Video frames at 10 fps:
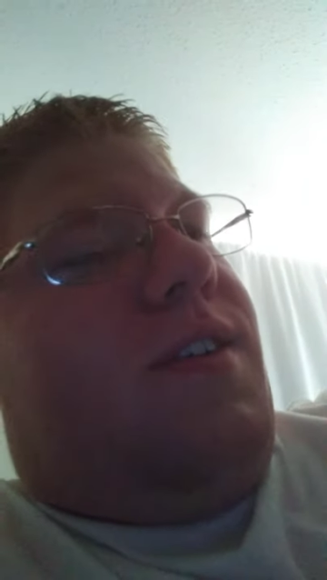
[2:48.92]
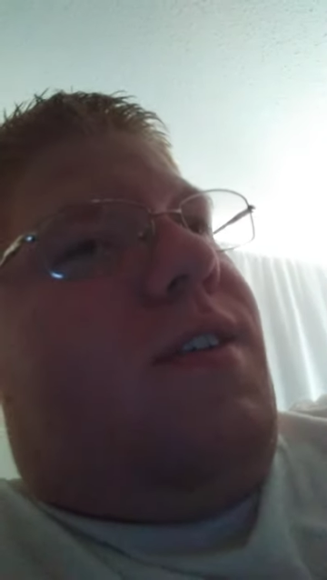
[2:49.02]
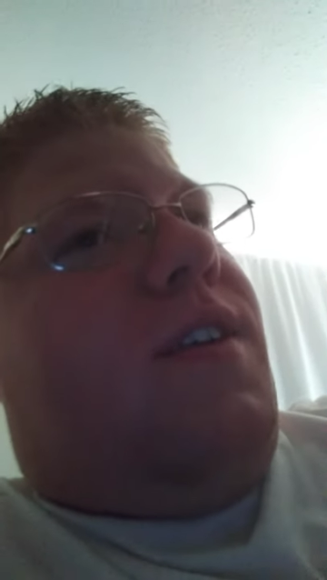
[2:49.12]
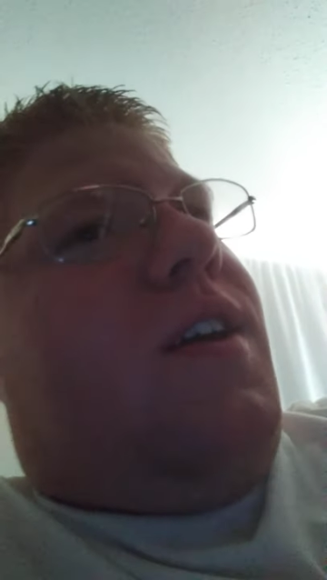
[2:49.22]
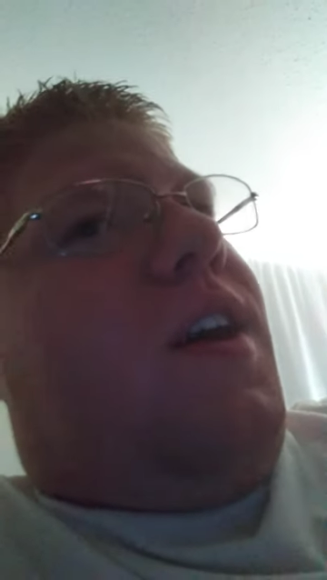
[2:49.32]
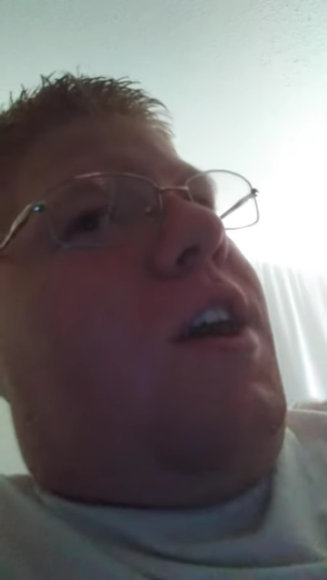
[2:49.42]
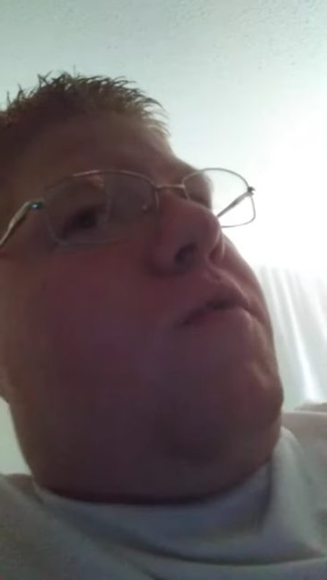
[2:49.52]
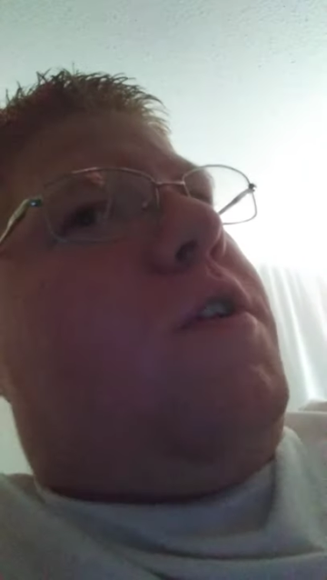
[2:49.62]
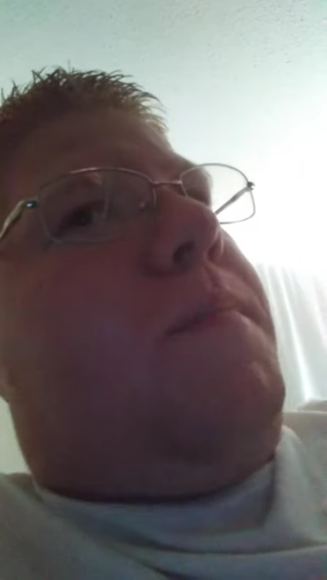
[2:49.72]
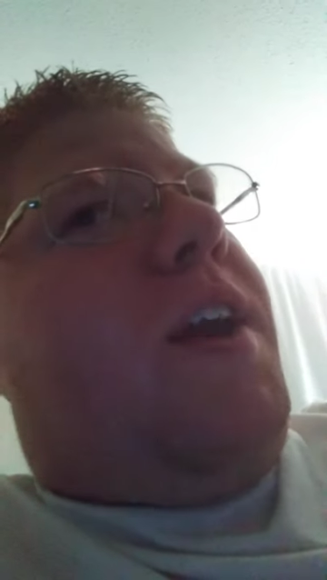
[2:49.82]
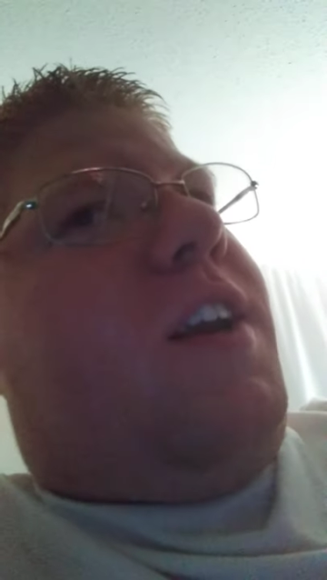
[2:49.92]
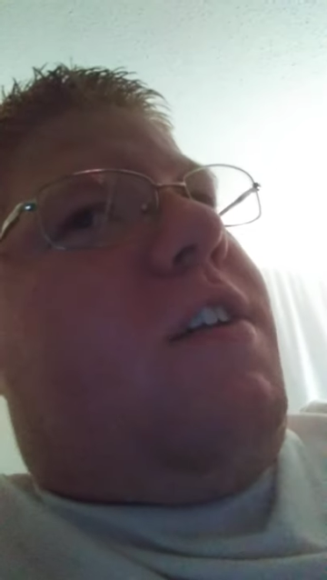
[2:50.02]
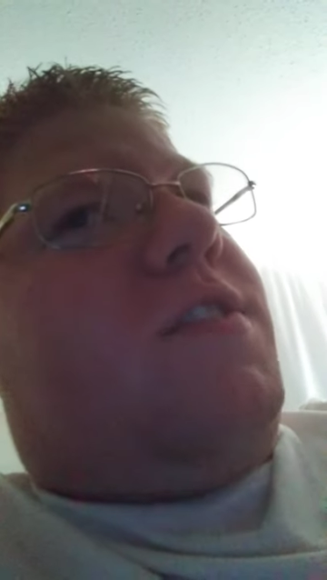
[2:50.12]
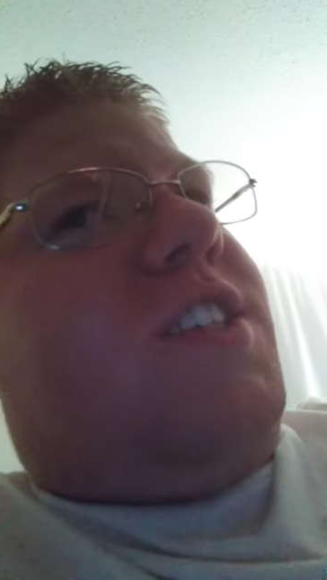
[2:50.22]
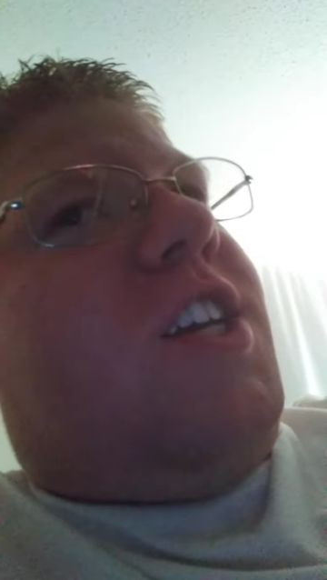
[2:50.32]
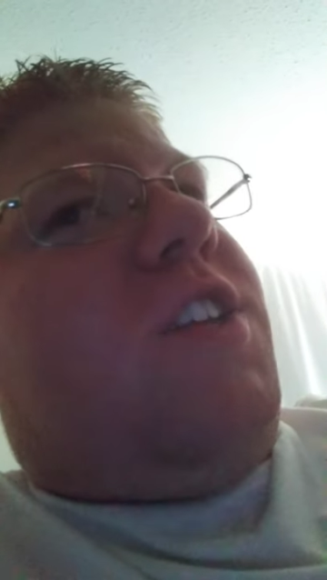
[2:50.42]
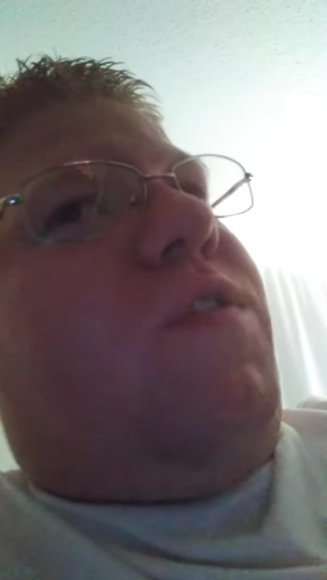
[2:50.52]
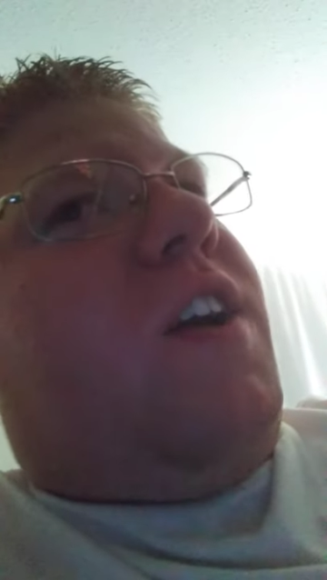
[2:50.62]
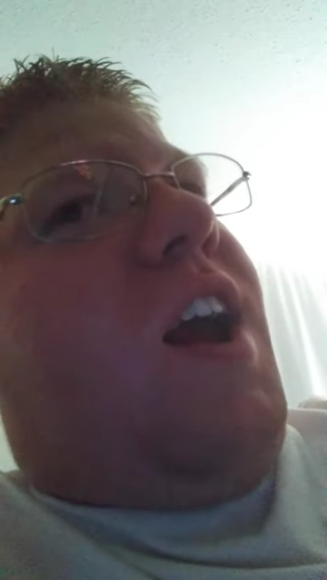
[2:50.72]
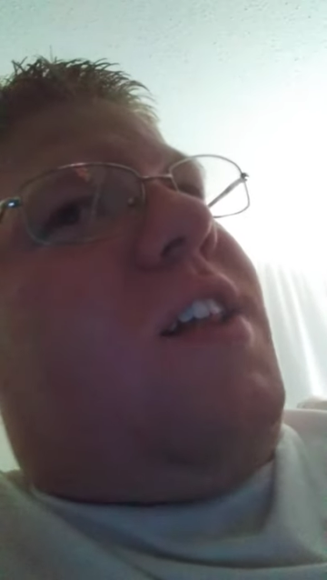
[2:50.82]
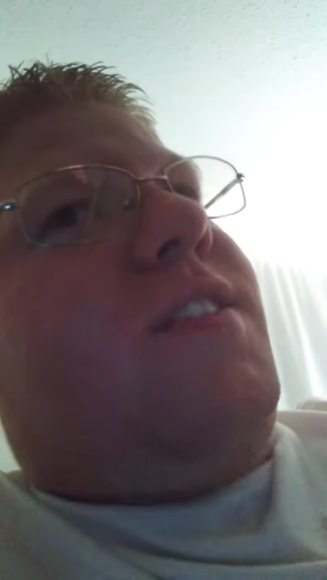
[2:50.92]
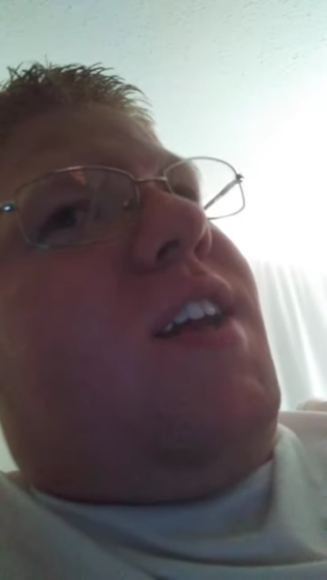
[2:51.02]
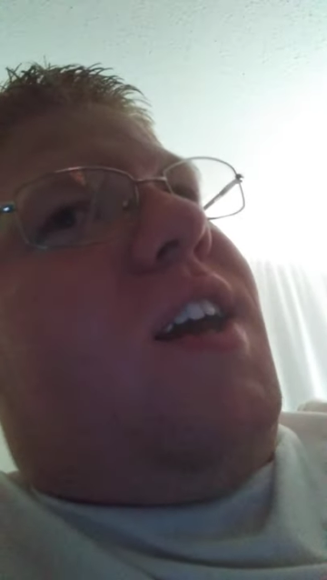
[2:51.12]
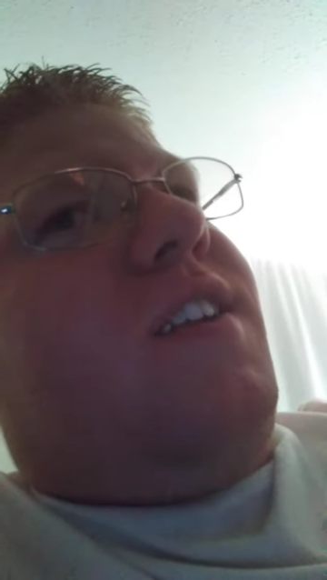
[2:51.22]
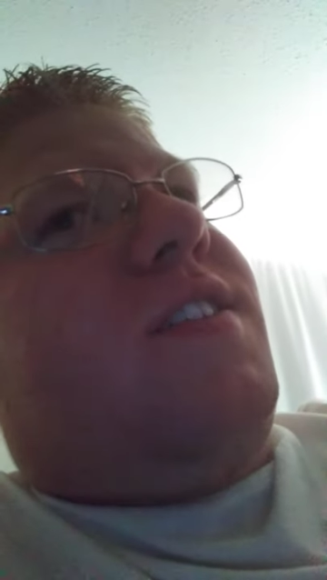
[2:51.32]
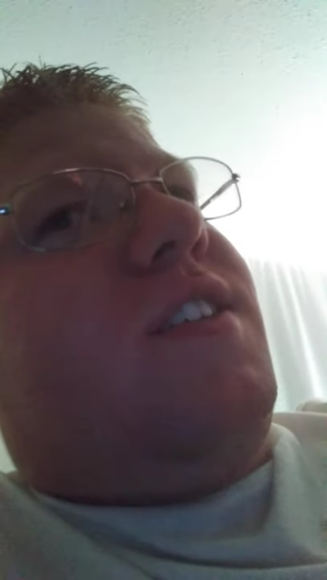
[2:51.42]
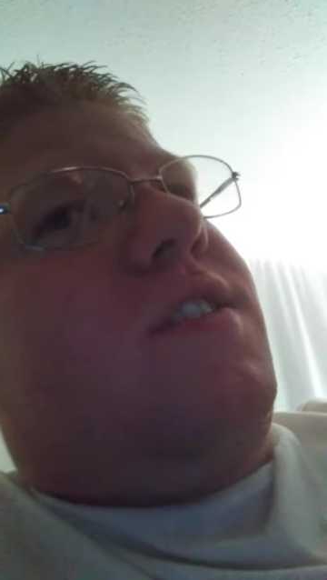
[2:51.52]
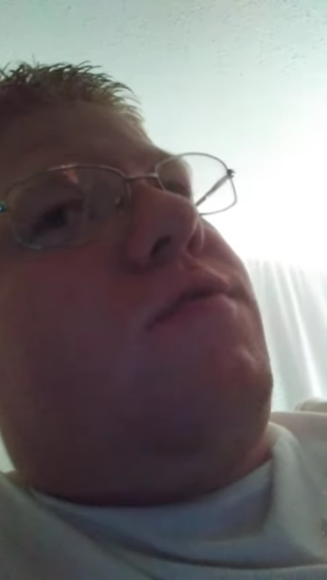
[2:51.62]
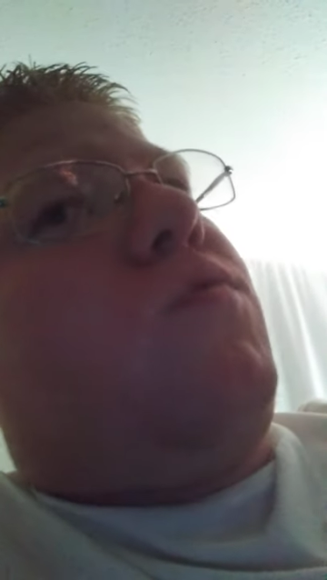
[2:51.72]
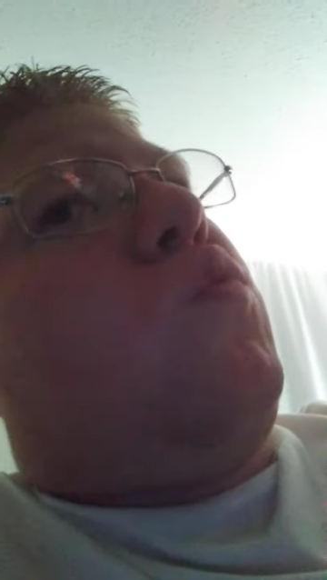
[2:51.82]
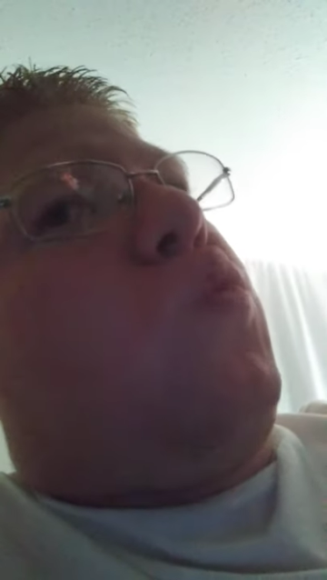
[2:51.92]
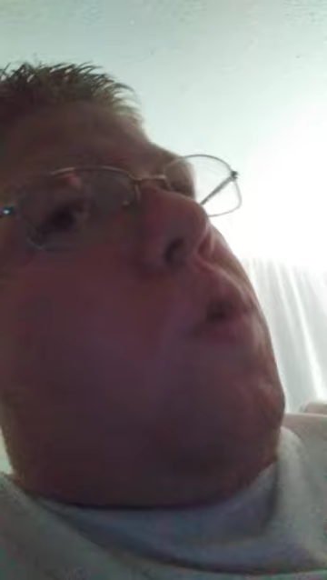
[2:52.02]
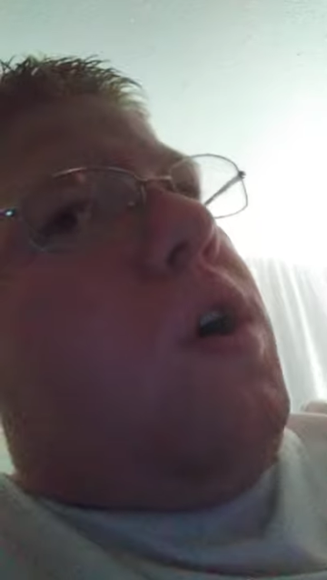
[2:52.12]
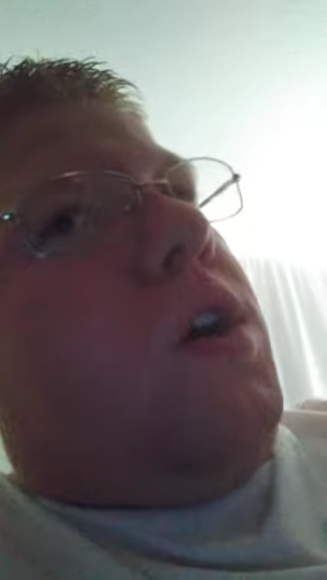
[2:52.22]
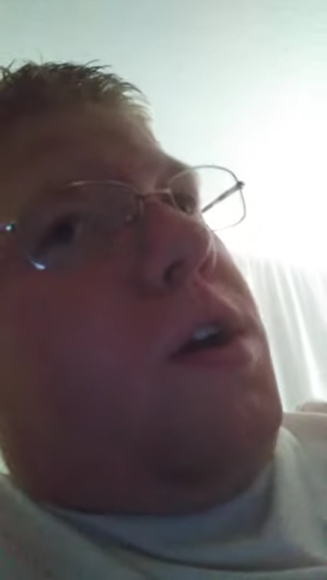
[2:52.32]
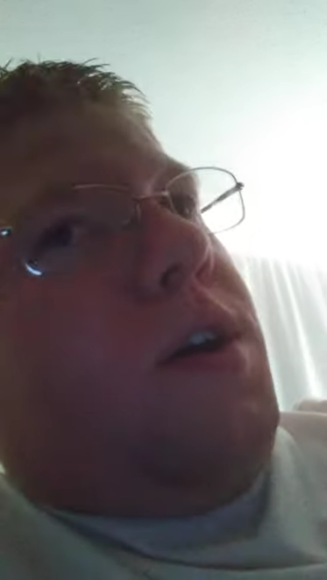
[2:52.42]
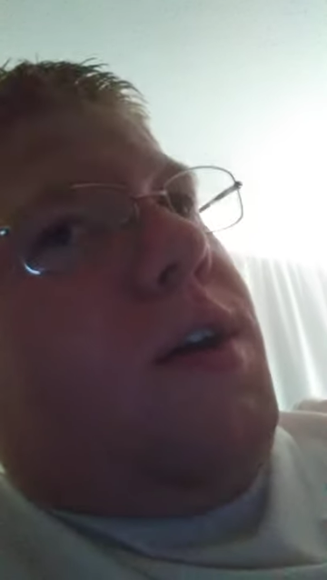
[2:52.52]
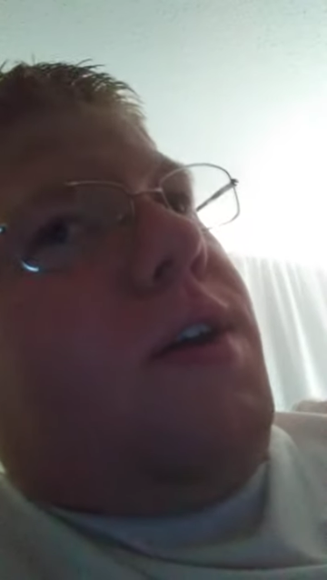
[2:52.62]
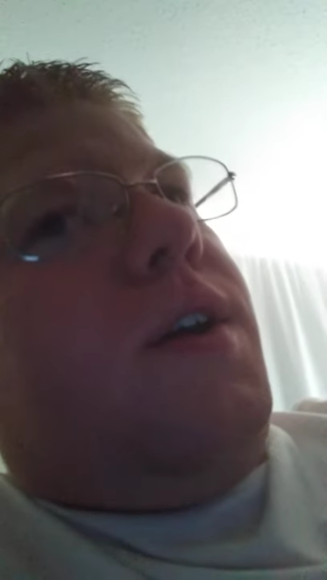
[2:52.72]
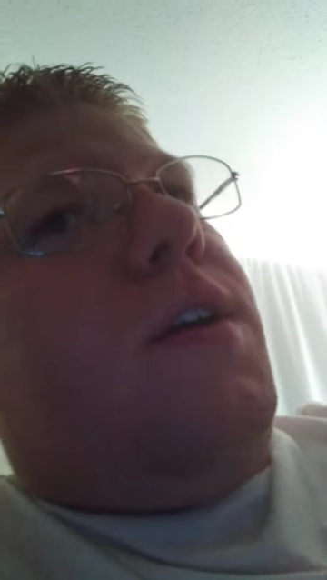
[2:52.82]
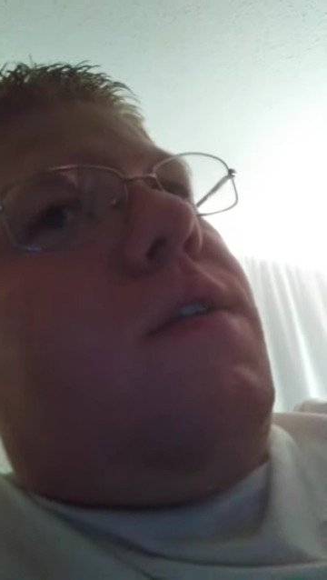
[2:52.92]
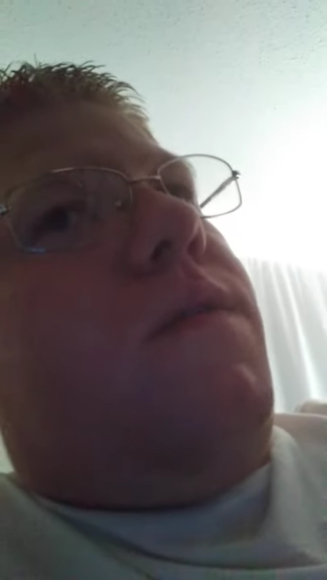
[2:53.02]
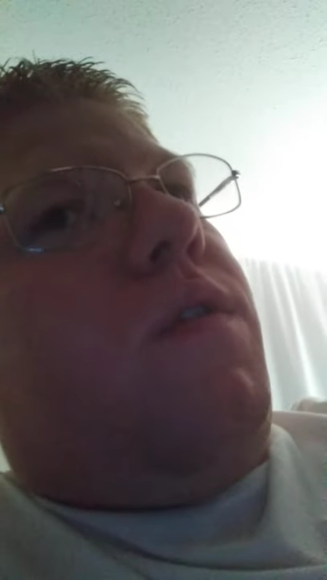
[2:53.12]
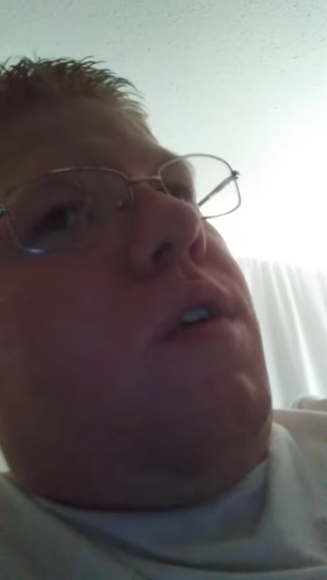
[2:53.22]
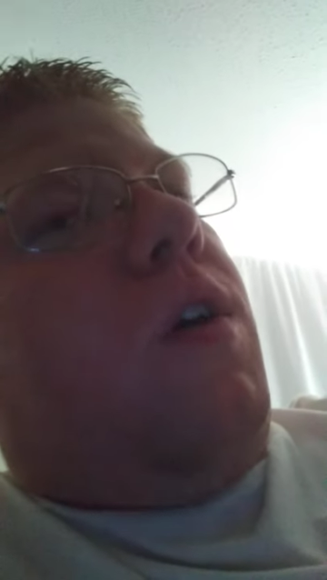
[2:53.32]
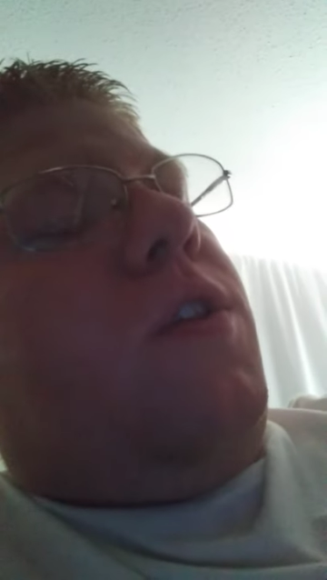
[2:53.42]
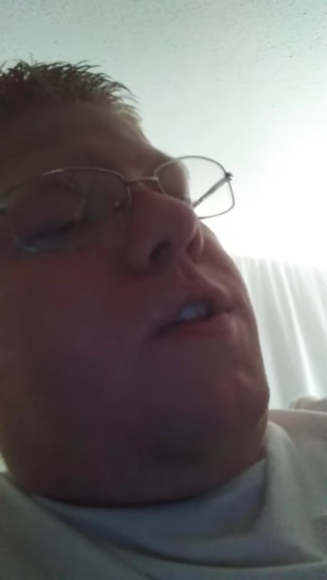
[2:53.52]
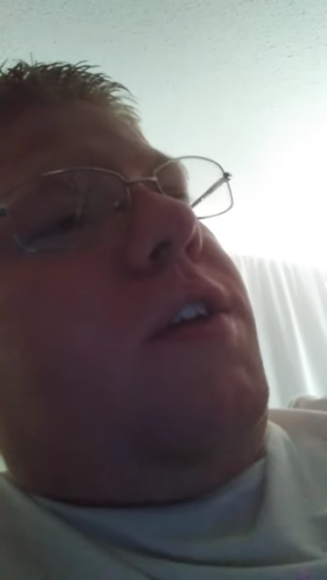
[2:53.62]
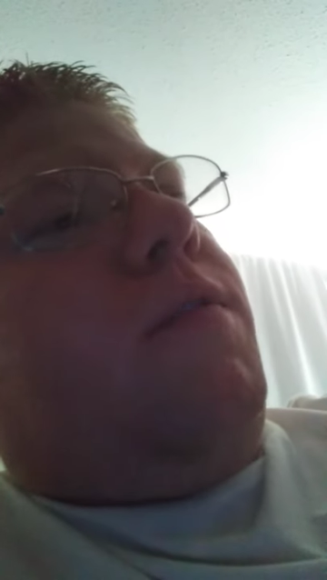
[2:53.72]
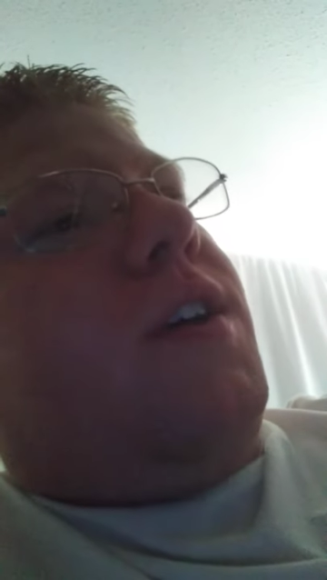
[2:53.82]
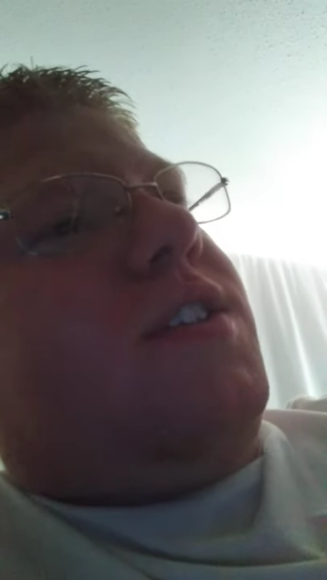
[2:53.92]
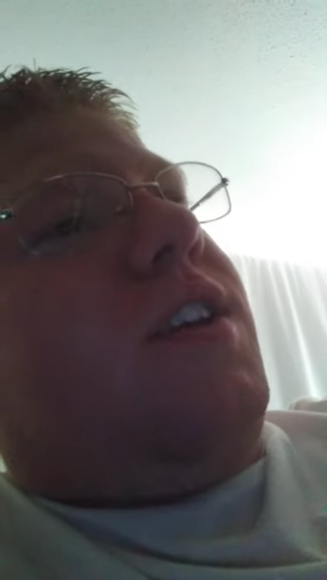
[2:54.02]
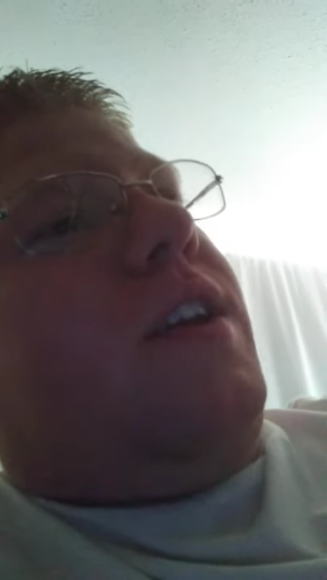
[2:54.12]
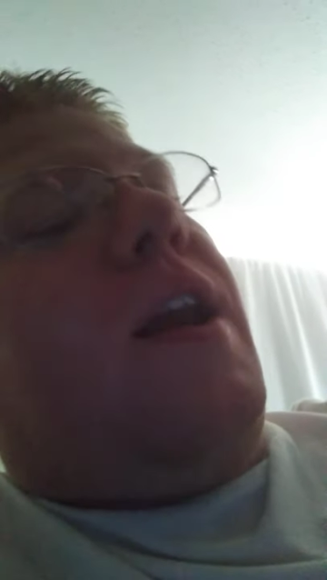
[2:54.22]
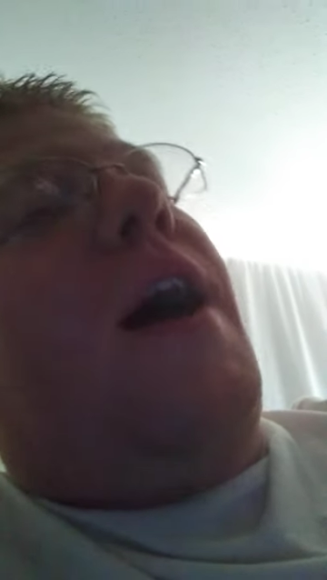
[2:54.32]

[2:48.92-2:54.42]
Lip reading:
(no speaker visible)